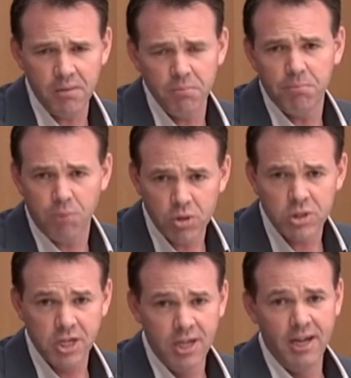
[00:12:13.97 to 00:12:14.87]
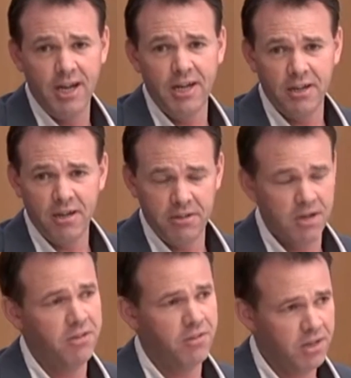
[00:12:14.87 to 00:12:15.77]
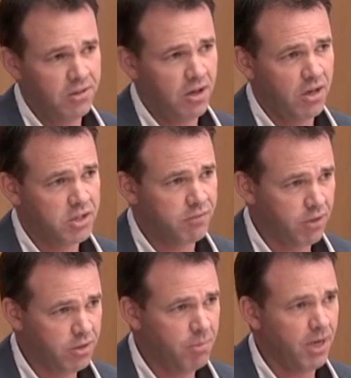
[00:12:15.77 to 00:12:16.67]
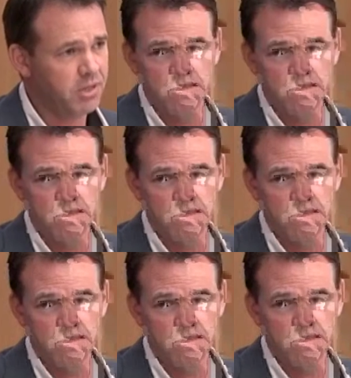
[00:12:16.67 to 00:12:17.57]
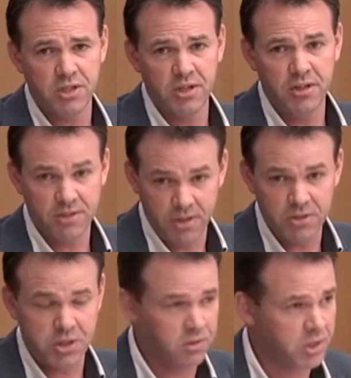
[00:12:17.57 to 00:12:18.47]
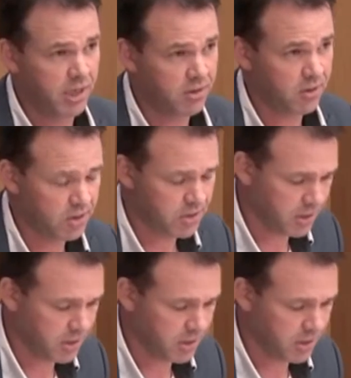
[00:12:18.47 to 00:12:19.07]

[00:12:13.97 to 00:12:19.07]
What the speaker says: books, and indeed the cost of iPads and other associated IT.